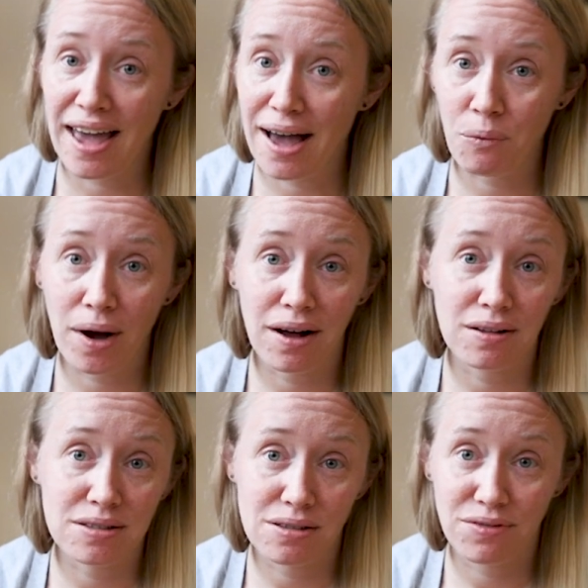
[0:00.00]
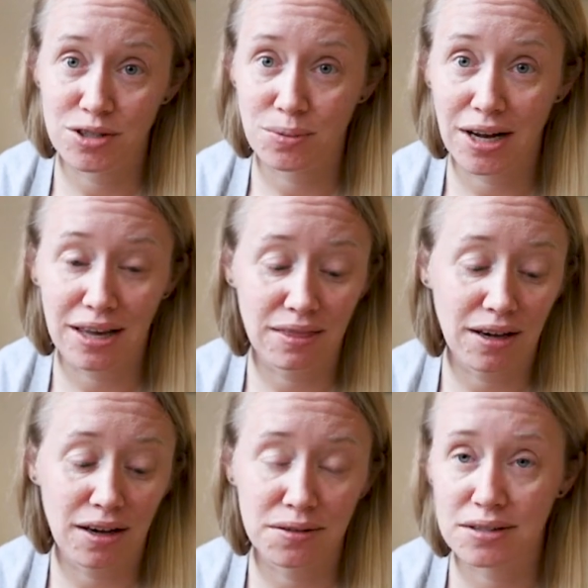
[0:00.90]
Atwyld is the first one I can
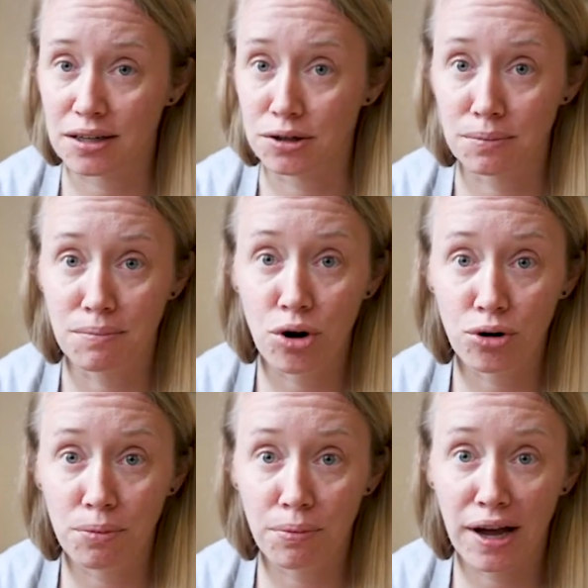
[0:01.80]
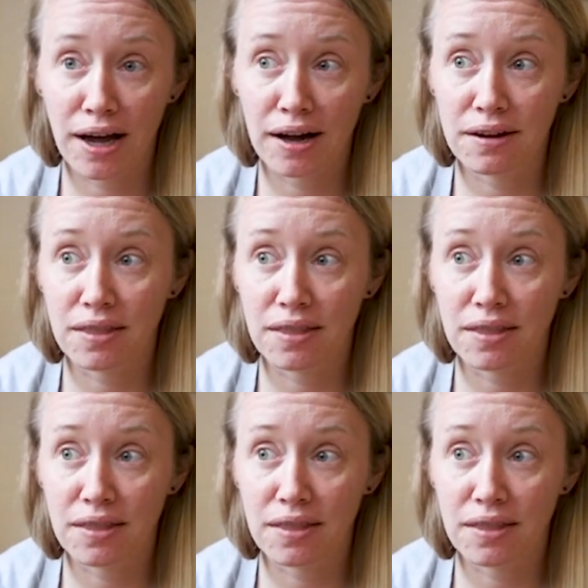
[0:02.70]
think of, Stellar Moto brand,